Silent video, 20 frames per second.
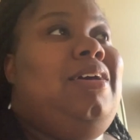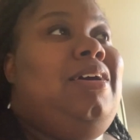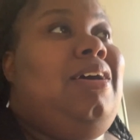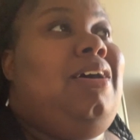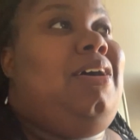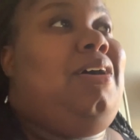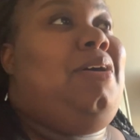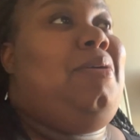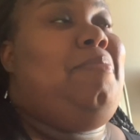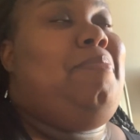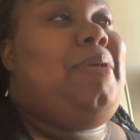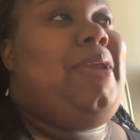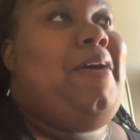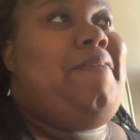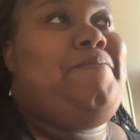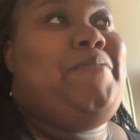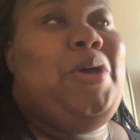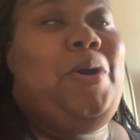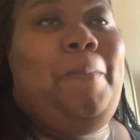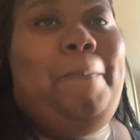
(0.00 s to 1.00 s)
Um, but I
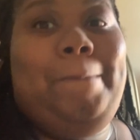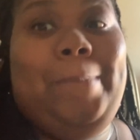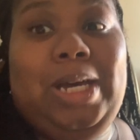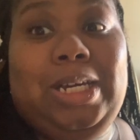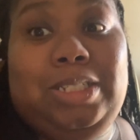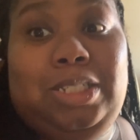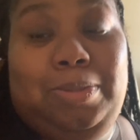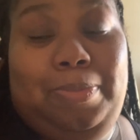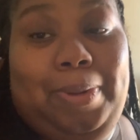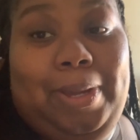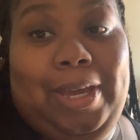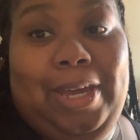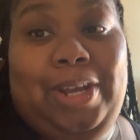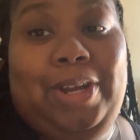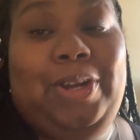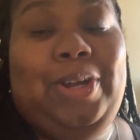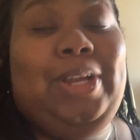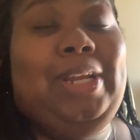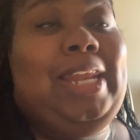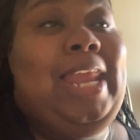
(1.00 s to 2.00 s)
felt much
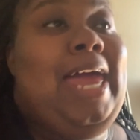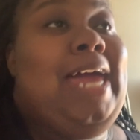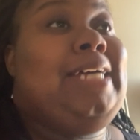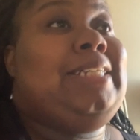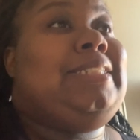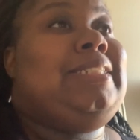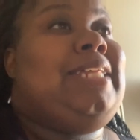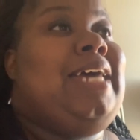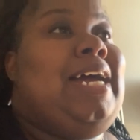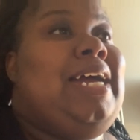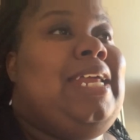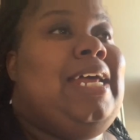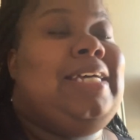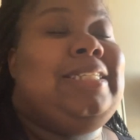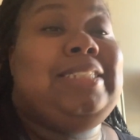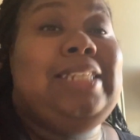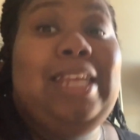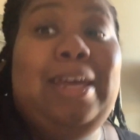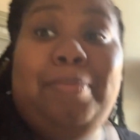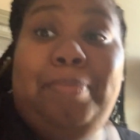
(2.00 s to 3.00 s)
better. And last night I
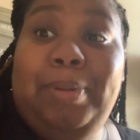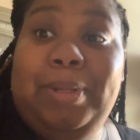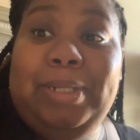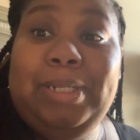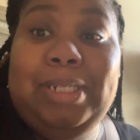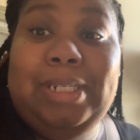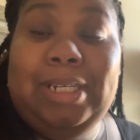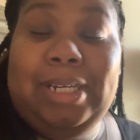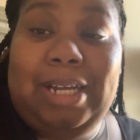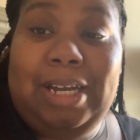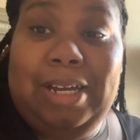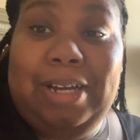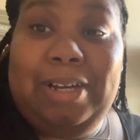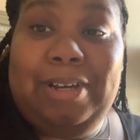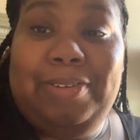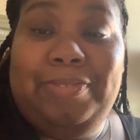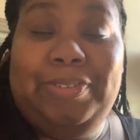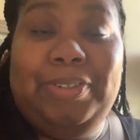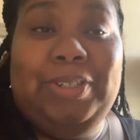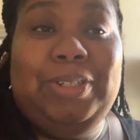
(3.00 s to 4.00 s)
slept under the
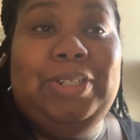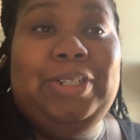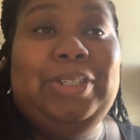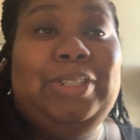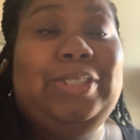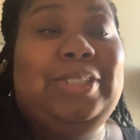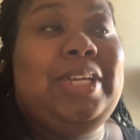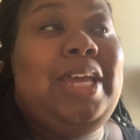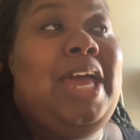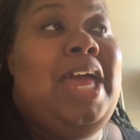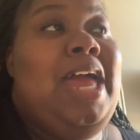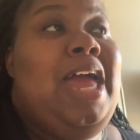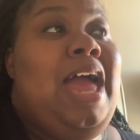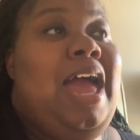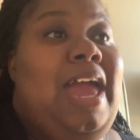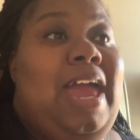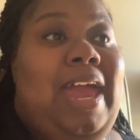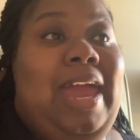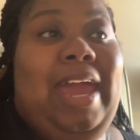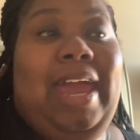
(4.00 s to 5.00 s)
covers
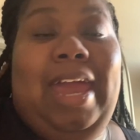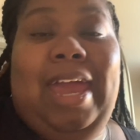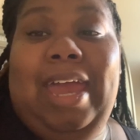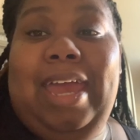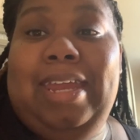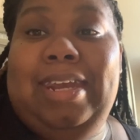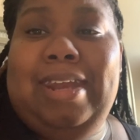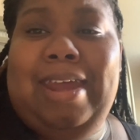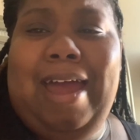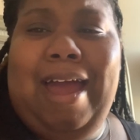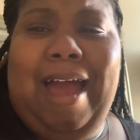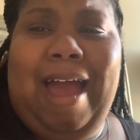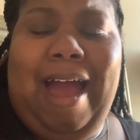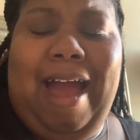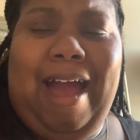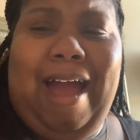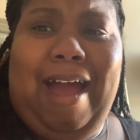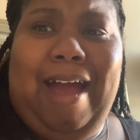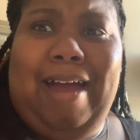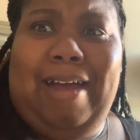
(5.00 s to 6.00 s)
and
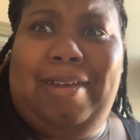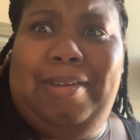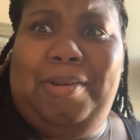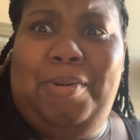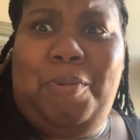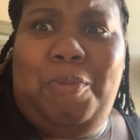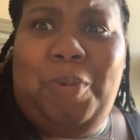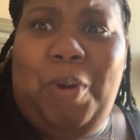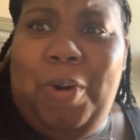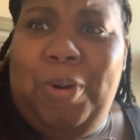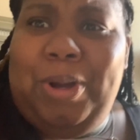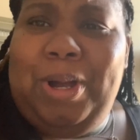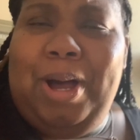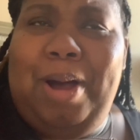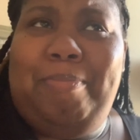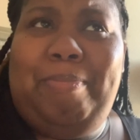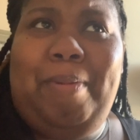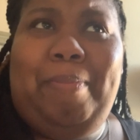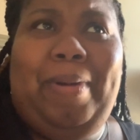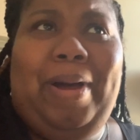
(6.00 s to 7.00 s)
I woke
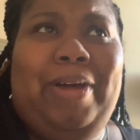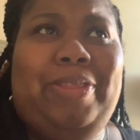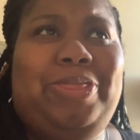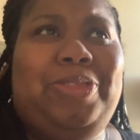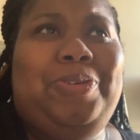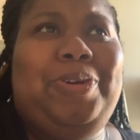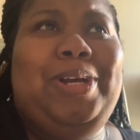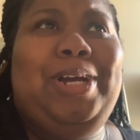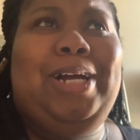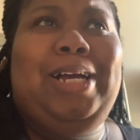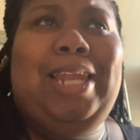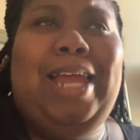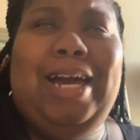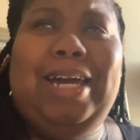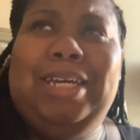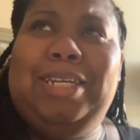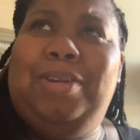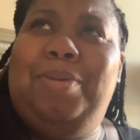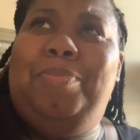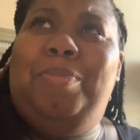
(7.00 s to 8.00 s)
up about three
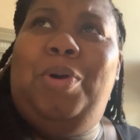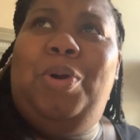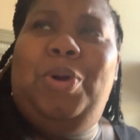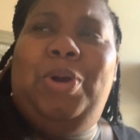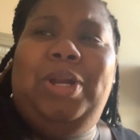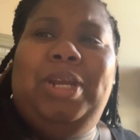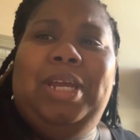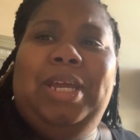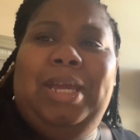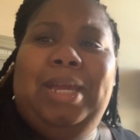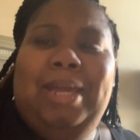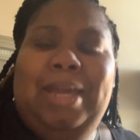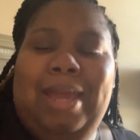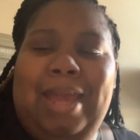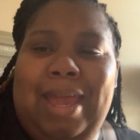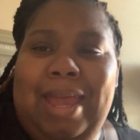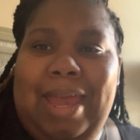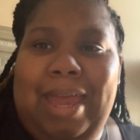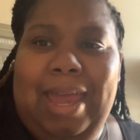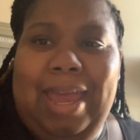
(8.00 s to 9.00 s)
o'clock in the morning
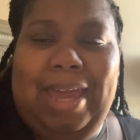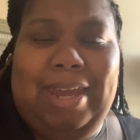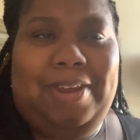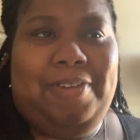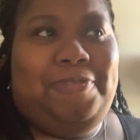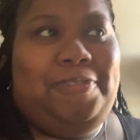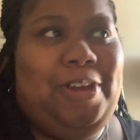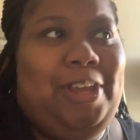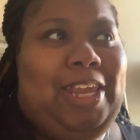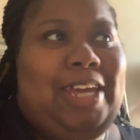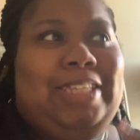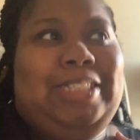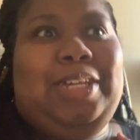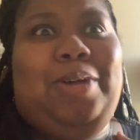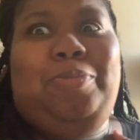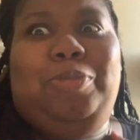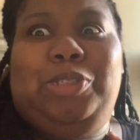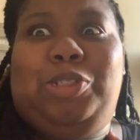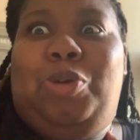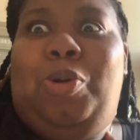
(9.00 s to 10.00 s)
and it felt like
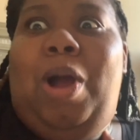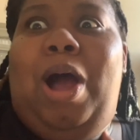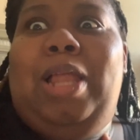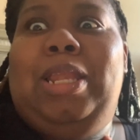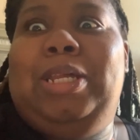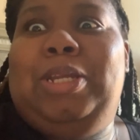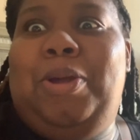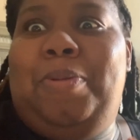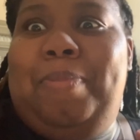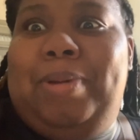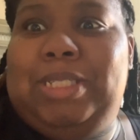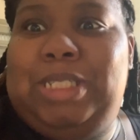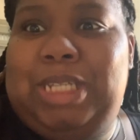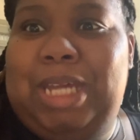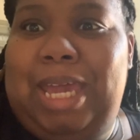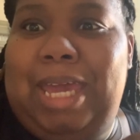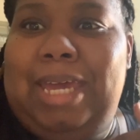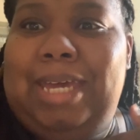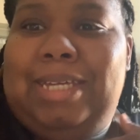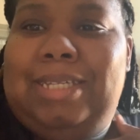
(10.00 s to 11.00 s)
something was crawling on my
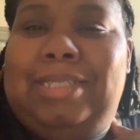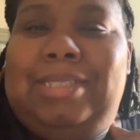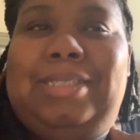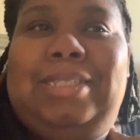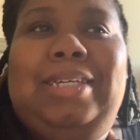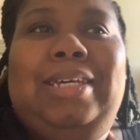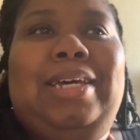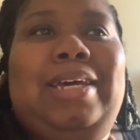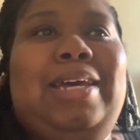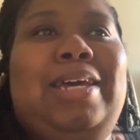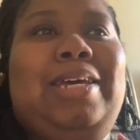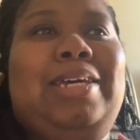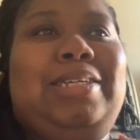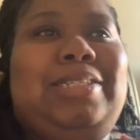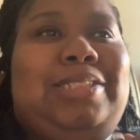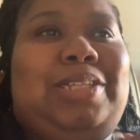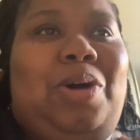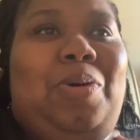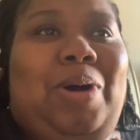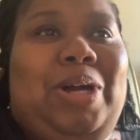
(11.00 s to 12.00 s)
chest.
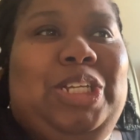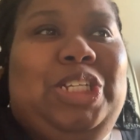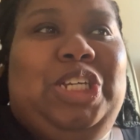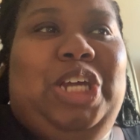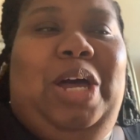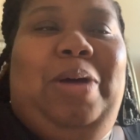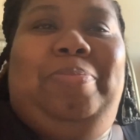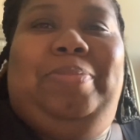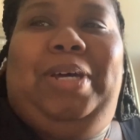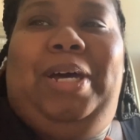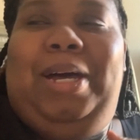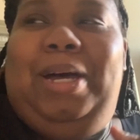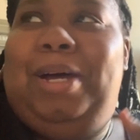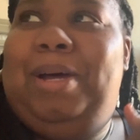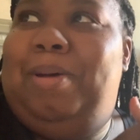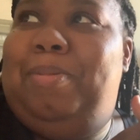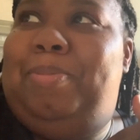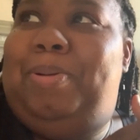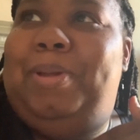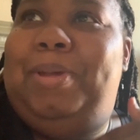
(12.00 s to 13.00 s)
So I jumped
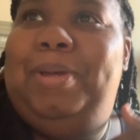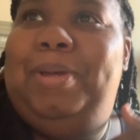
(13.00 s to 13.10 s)
up